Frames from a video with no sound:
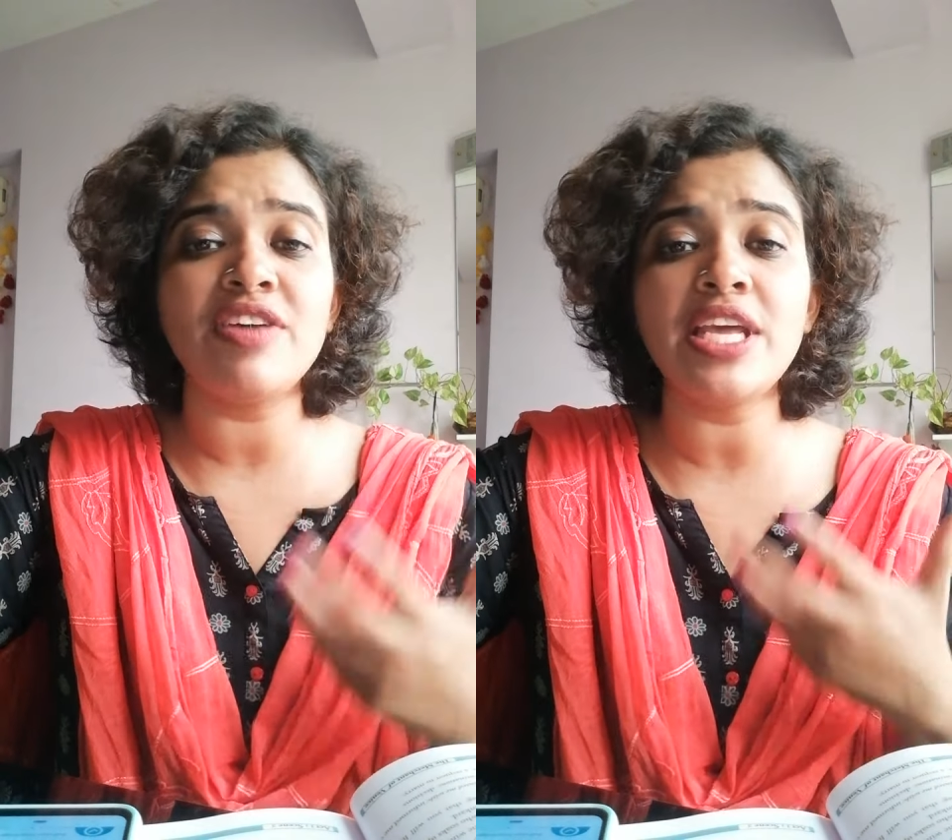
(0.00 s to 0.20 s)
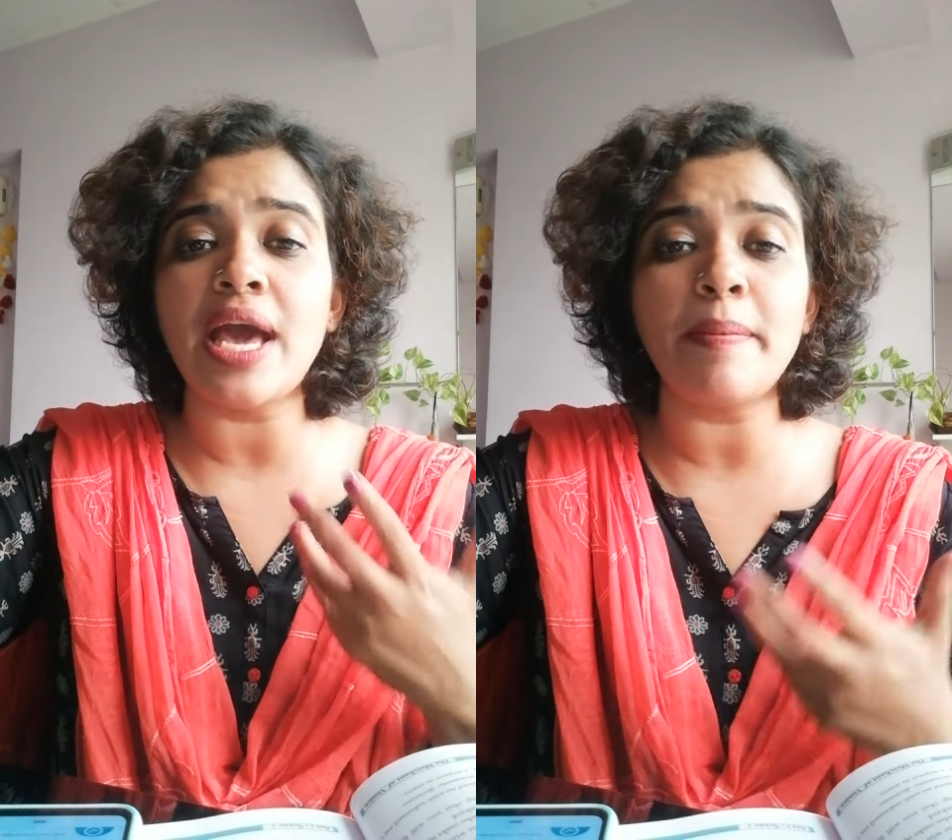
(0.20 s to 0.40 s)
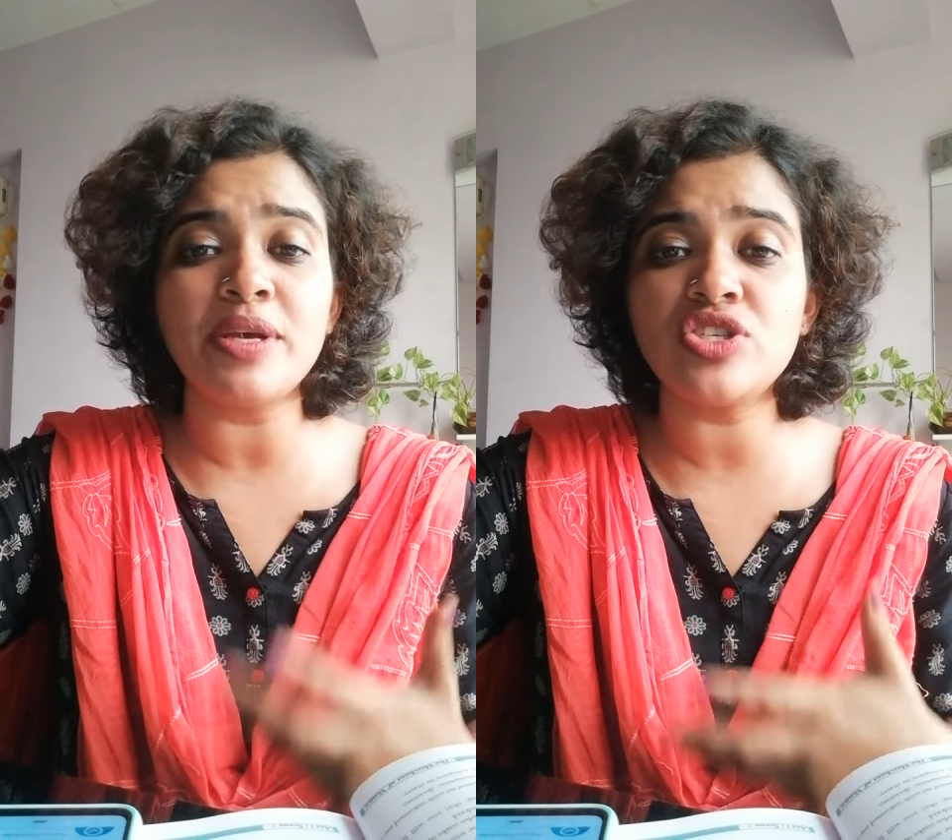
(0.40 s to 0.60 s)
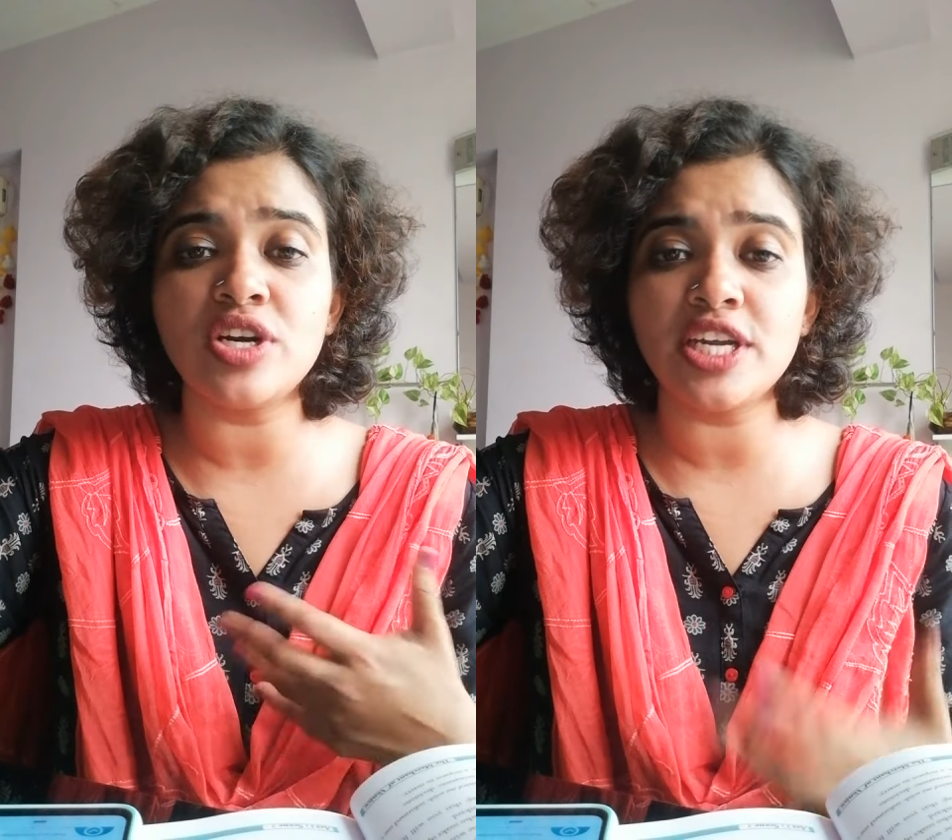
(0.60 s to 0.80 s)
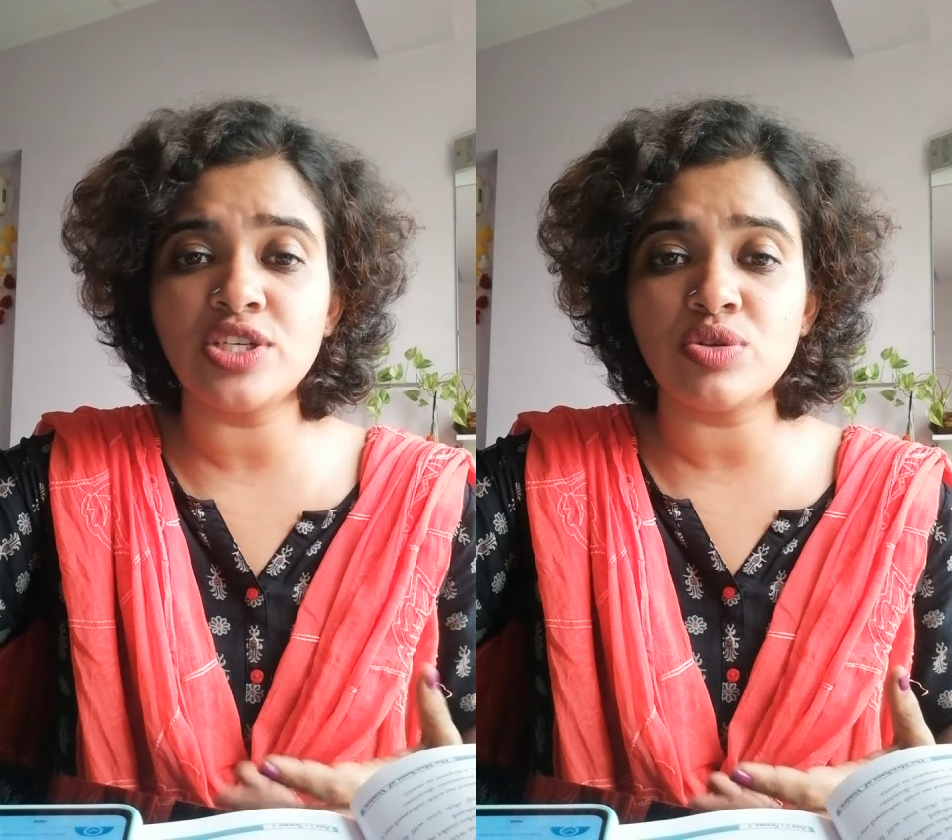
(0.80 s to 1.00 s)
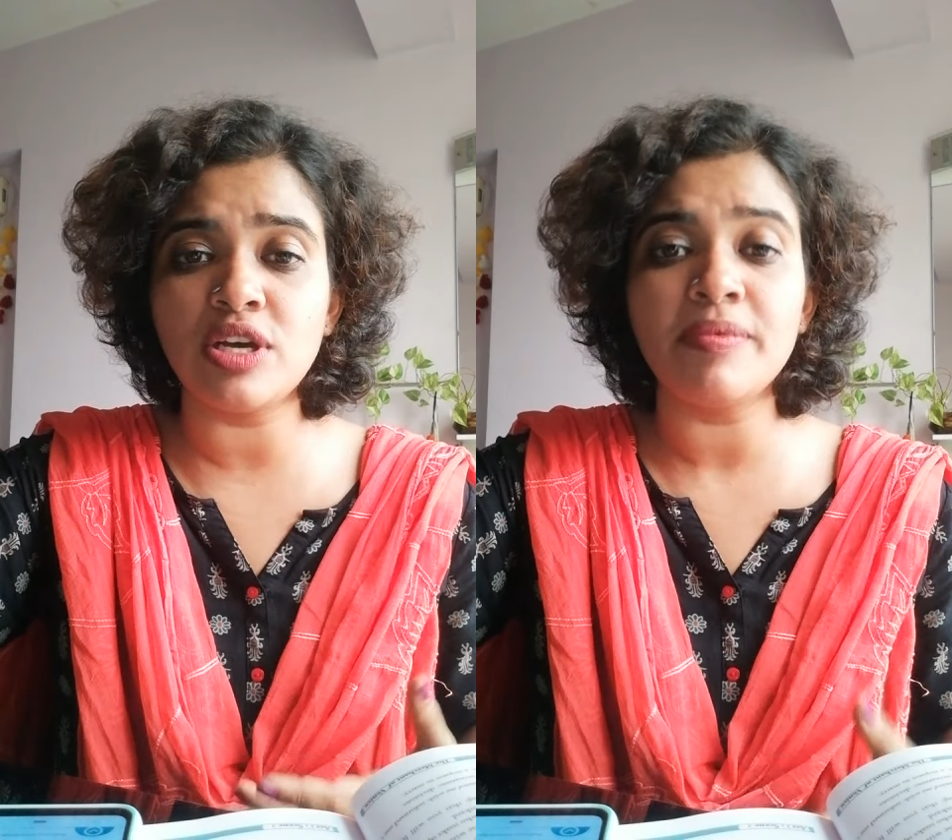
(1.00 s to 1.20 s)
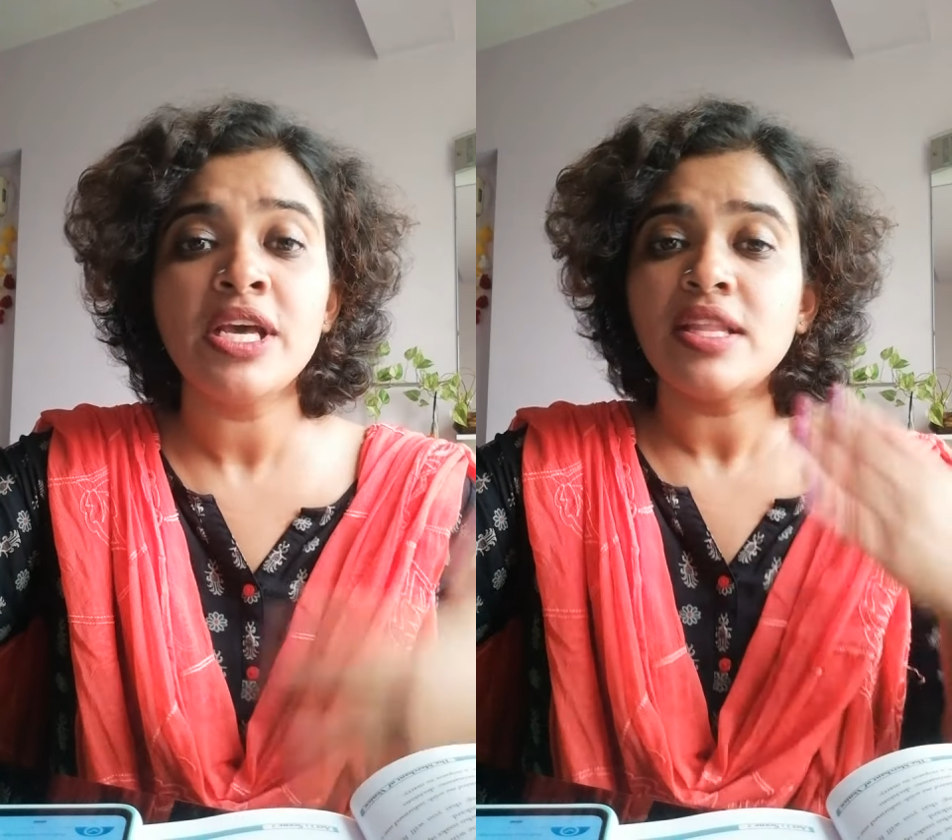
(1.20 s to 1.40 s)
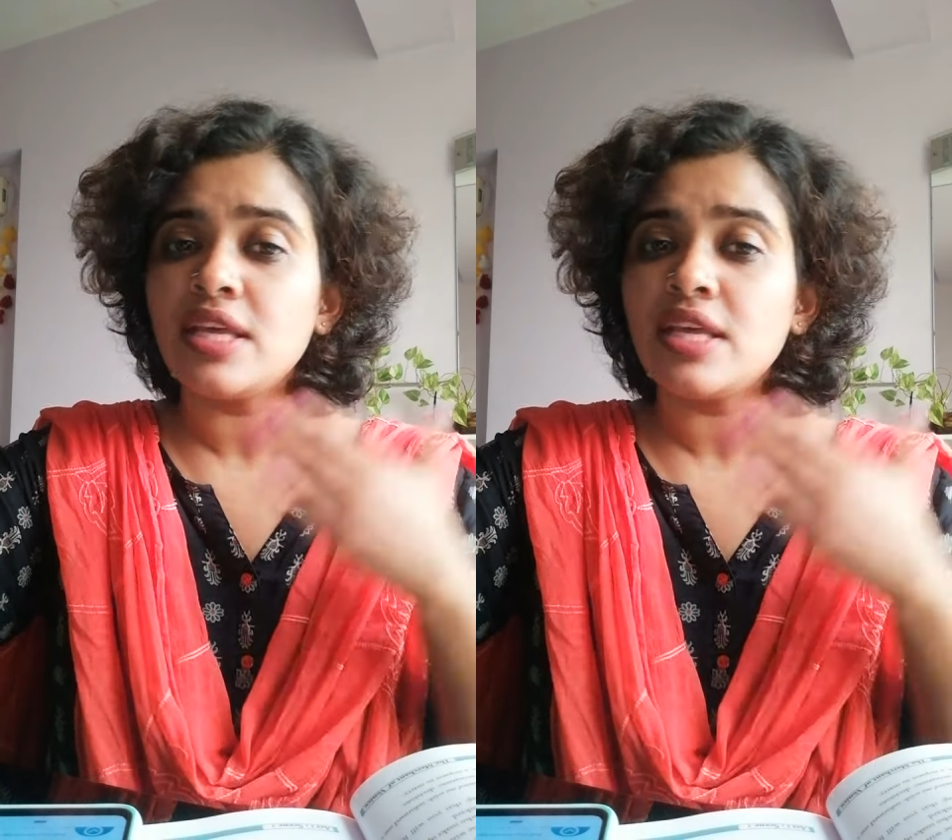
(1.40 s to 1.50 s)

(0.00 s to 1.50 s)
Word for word: very happy journey to them.